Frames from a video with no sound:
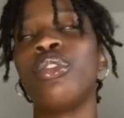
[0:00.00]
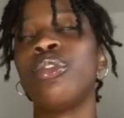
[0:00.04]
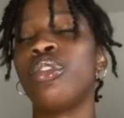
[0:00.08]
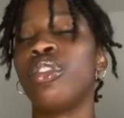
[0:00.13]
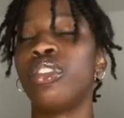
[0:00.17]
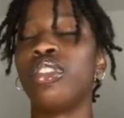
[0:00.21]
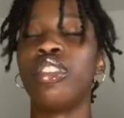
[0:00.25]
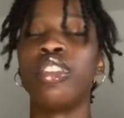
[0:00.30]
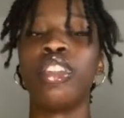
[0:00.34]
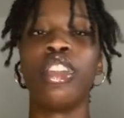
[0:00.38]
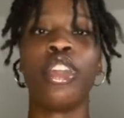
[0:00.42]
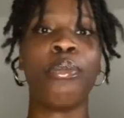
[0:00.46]
on
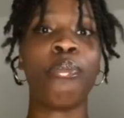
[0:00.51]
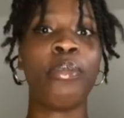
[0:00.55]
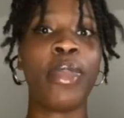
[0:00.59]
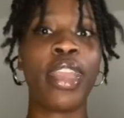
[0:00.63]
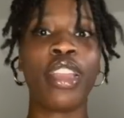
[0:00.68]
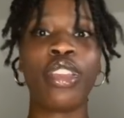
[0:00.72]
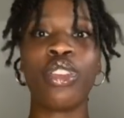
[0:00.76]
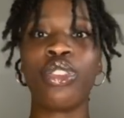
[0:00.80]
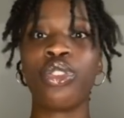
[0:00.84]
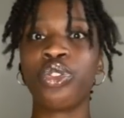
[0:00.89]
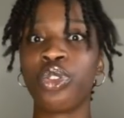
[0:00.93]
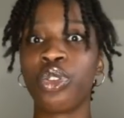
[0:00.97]
just, you know,
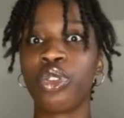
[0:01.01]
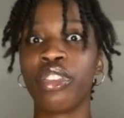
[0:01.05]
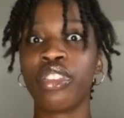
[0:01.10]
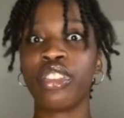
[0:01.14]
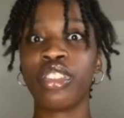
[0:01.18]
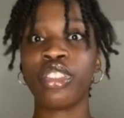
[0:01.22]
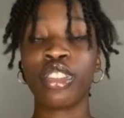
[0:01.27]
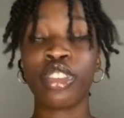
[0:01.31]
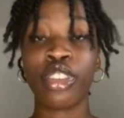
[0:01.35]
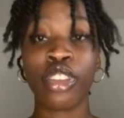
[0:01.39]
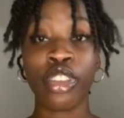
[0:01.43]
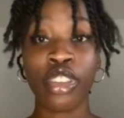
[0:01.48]
making sure
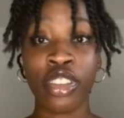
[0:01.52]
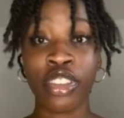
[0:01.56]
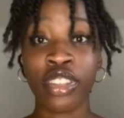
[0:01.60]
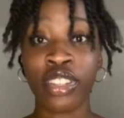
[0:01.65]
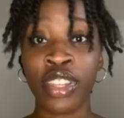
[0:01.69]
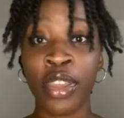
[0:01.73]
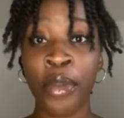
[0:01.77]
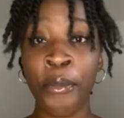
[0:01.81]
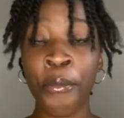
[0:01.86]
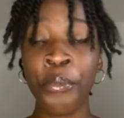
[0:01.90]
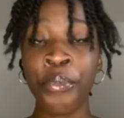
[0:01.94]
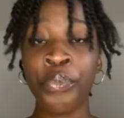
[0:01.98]
it's
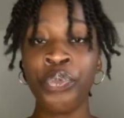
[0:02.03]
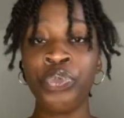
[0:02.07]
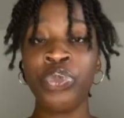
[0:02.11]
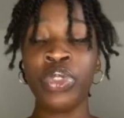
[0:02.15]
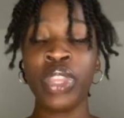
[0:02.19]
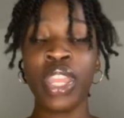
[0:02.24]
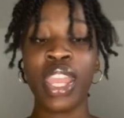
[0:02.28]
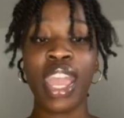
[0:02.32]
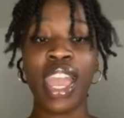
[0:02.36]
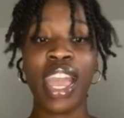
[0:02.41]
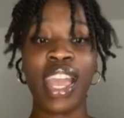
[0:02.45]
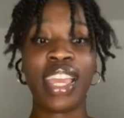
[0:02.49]
good.
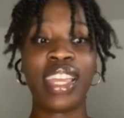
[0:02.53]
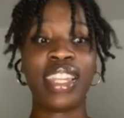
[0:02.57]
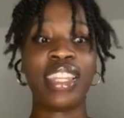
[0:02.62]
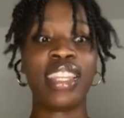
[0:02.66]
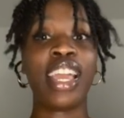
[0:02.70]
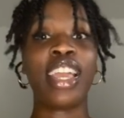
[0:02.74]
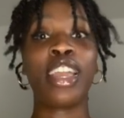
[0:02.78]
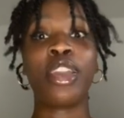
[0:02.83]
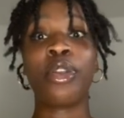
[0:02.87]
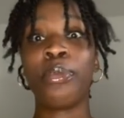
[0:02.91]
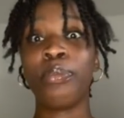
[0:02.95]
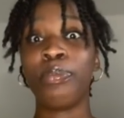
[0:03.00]

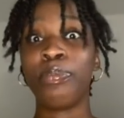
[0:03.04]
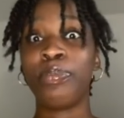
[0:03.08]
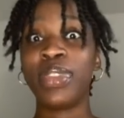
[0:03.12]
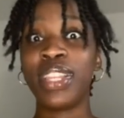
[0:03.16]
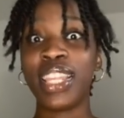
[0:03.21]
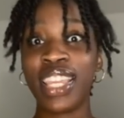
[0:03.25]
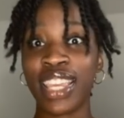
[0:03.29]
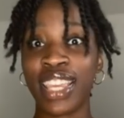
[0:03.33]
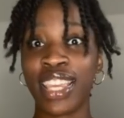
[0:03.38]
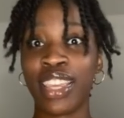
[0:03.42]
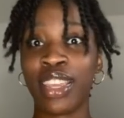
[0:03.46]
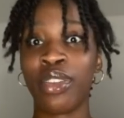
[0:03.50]
And I
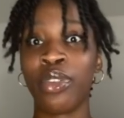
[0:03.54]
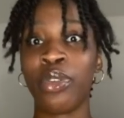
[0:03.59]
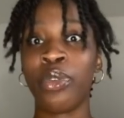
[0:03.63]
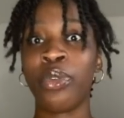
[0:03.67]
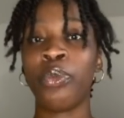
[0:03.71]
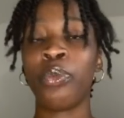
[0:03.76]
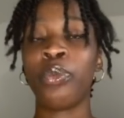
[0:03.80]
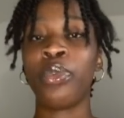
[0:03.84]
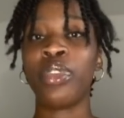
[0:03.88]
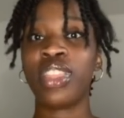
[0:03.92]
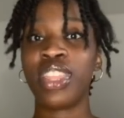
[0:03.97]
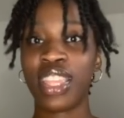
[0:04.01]
complete
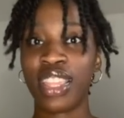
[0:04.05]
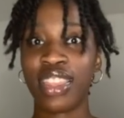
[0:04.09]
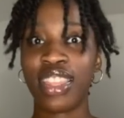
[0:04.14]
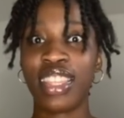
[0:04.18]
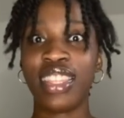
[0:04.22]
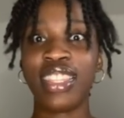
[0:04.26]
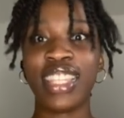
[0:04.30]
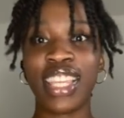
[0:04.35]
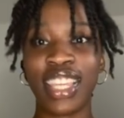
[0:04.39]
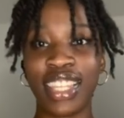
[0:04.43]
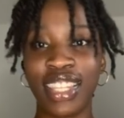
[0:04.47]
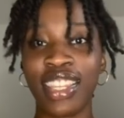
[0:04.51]
it within
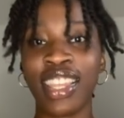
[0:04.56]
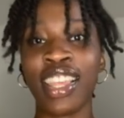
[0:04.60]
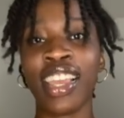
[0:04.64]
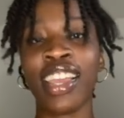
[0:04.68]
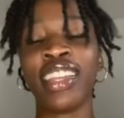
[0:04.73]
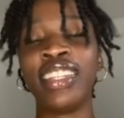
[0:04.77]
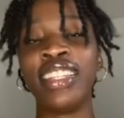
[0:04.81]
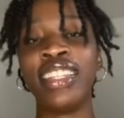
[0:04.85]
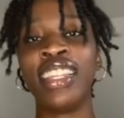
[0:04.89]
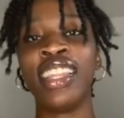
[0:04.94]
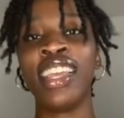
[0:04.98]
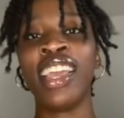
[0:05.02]
the
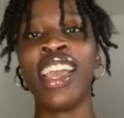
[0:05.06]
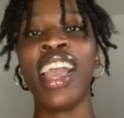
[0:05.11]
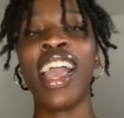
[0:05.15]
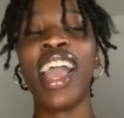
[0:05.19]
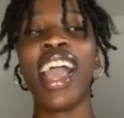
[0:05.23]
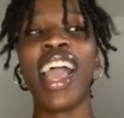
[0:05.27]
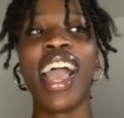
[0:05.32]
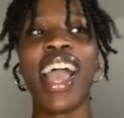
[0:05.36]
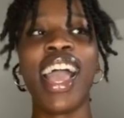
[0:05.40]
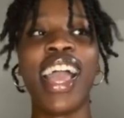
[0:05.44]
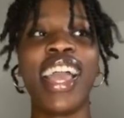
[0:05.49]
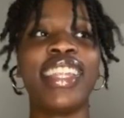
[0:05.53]
deadline.
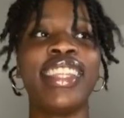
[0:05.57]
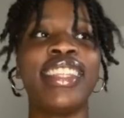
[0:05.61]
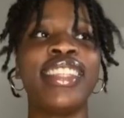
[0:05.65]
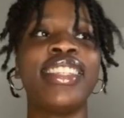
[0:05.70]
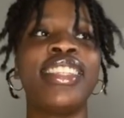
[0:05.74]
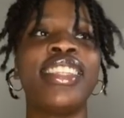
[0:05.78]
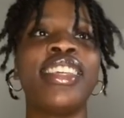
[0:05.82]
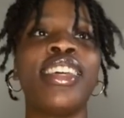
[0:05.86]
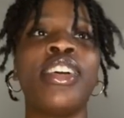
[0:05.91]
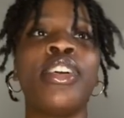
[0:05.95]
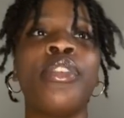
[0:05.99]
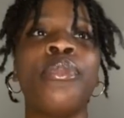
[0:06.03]

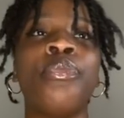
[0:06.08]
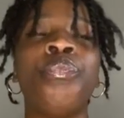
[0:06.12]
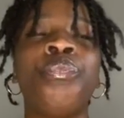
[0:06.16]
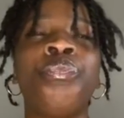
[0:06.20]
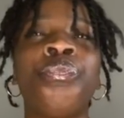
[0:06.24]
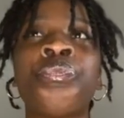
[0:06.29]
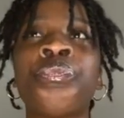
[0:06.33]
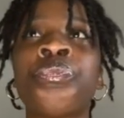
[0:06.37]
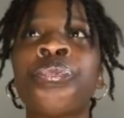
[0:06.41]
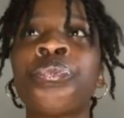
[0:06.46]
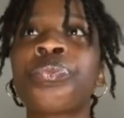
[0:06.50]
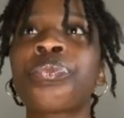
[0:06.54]
And,
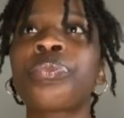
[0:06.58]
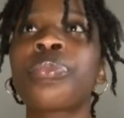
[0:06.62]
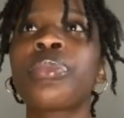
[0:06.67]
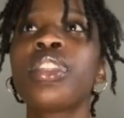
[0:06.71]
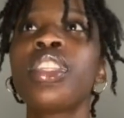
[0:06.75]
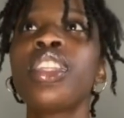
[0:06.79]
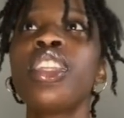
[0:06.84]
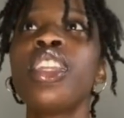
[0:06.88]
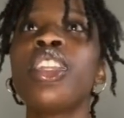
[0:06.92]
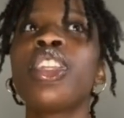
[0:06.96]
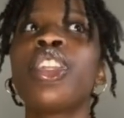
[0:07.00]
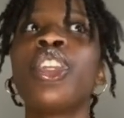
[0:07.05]

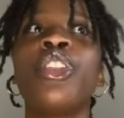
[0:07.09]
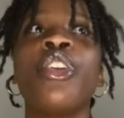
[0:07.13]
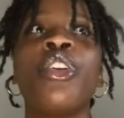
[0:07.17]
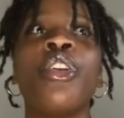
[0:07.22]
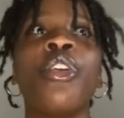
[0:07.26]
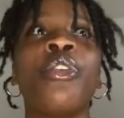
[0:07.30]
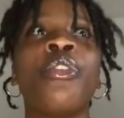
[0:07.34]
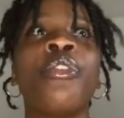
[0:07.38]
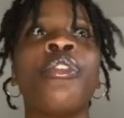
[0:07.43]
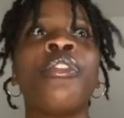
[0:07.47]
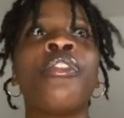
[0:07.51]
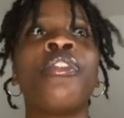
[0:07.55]
you
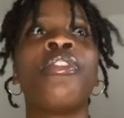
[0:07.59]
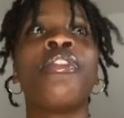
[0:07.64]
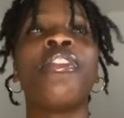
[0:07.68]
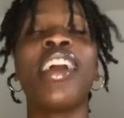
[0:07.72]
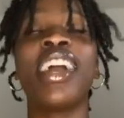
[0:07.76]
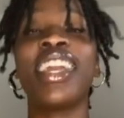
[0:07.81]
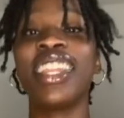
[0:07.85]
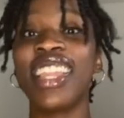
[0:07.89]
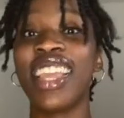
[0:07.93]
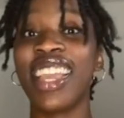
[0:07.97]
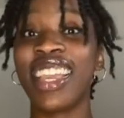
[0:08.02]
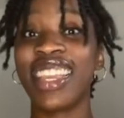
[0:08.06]
know,
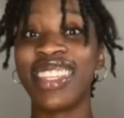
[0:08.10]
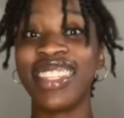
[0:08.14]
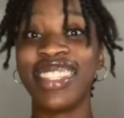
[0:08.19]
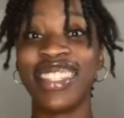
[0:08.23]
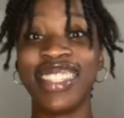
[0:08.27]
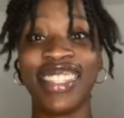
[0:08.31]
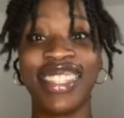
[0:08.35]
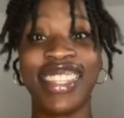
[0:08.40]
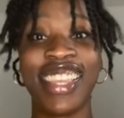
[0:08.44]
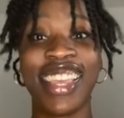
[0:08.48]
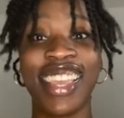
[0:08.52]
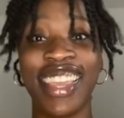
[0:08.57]
finally I can
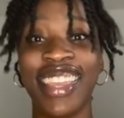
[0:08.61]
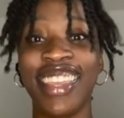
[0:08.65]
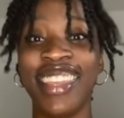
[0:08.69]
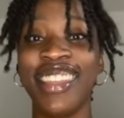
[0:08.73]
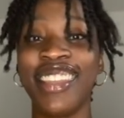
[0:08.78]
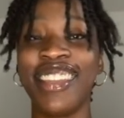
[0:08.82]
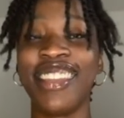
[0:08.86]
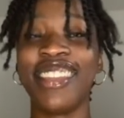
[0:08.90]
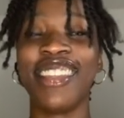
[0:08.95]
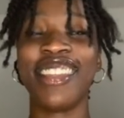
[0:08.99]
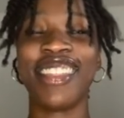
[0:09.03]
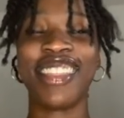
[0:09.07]

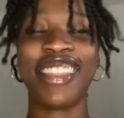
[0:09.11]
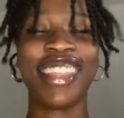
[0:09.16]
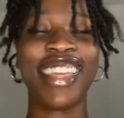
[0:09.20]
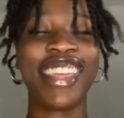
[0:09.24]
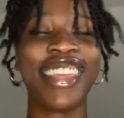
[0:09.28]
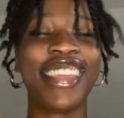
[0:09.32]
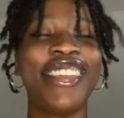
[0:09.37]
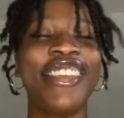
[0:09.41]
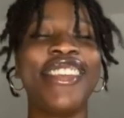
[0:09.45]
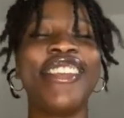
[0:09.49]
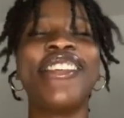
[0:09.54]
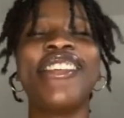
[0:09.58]
say, you know,
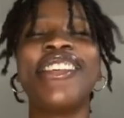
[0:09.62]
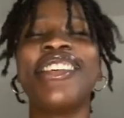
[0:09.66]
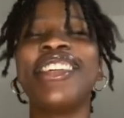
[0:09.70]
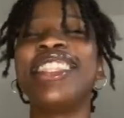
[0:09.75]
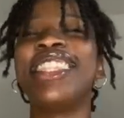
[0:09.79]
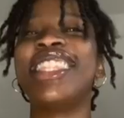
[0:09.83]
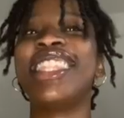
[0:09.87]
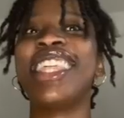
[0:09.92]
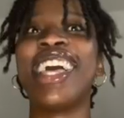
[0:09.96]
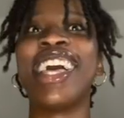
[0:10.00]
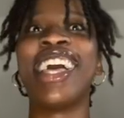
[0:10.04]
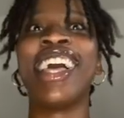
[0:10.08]
thank you
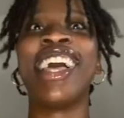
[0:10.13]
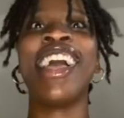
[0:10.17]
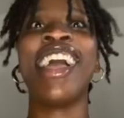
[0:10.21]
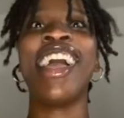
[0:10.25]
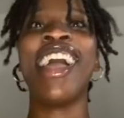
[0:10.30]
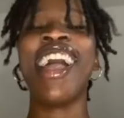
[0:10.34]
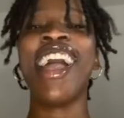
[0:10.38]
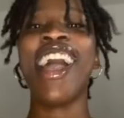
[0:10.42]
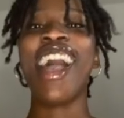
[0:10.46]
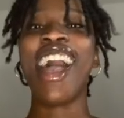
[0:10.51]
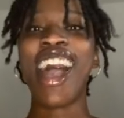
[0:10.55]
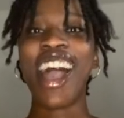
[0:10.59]
God that
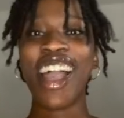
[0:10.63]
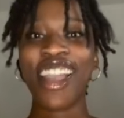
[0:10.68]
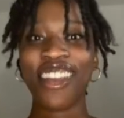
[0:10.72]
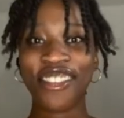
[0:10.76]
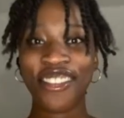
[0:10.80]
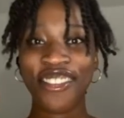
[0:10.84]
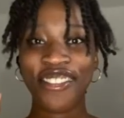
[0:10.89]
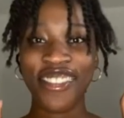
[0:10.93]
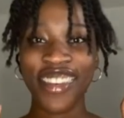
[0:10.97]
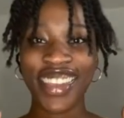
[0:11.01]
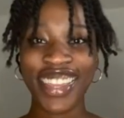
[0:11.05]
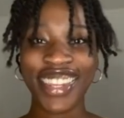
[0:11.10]
I
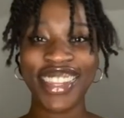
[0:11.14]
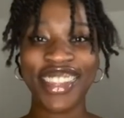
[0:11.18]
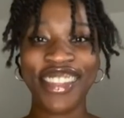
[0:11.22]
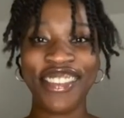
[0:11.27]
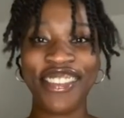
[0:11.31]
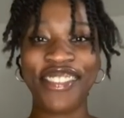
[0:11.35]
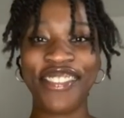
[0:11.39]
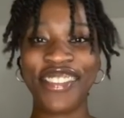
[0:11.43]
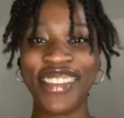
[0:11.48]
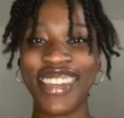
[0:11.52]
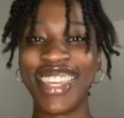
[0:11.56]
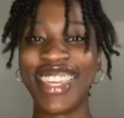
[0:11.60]
finally
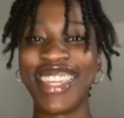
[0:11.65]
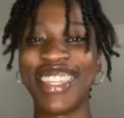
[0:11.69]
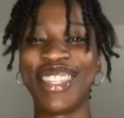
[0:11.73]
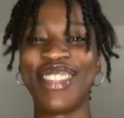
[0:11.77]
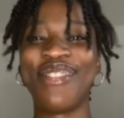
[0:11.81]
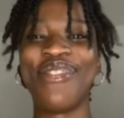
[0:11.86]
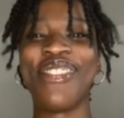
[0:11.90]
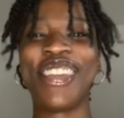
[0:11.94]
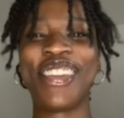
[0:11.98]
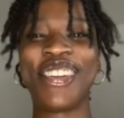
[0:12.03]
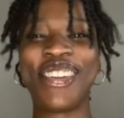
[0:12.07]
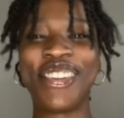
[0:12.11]

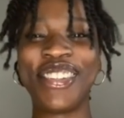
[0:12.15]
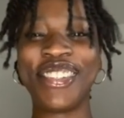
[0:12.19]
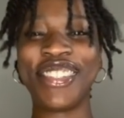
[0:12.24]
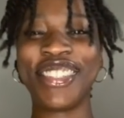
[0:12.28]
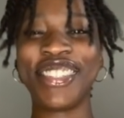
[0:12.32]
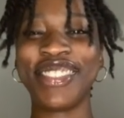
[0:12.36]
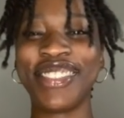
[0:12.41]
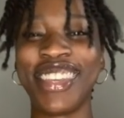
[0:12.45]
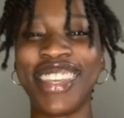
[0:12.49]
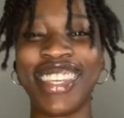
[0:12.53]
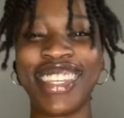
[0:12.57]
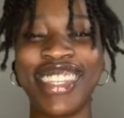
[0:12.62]
finished my
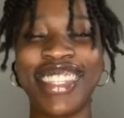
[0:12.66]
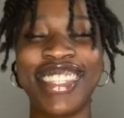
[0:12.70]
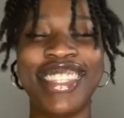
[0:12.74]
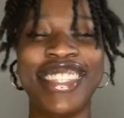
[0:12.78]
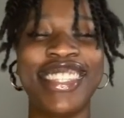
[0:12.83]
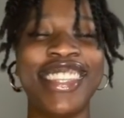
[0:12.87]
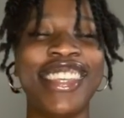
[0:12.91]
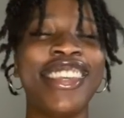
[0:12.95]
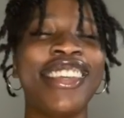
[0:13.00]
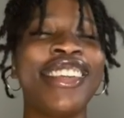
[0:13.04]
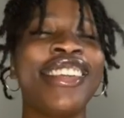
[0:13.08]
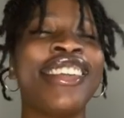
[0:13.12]
coursework.
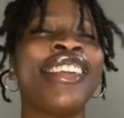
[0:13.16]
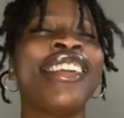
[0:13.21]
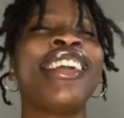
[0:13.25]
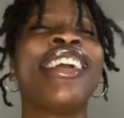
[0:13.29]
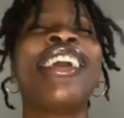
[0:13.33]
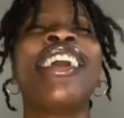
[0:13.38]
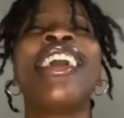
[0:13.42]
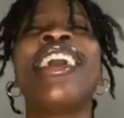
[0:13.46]
So,